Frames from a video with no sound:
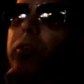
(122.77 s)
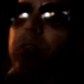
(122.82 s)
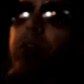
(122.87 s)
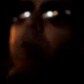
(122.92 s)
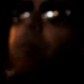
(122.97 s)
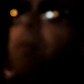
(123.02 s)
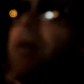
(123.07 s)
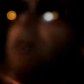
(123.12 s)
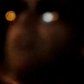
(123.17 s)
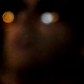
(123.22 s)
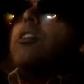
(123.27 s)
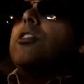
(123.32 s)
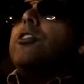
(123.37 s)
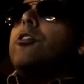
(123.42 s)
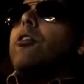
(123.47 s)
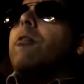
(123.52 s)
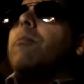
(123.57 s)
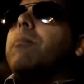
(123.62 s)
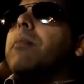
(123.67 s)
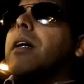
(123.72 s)
know about the
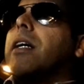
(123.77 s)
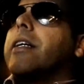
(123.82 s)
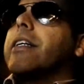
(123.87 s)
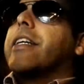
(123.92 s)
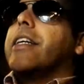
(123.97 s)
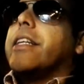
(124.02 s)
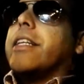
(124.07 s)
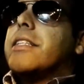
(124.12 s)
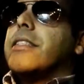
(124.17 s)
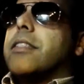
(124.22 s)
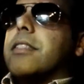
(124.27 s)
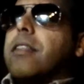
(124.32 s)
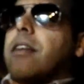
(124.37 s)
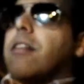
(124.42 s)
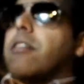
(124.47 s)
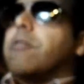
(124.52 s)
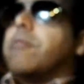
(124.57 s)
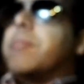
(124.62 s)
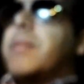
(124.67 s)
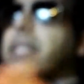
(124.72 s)
job market and stuff,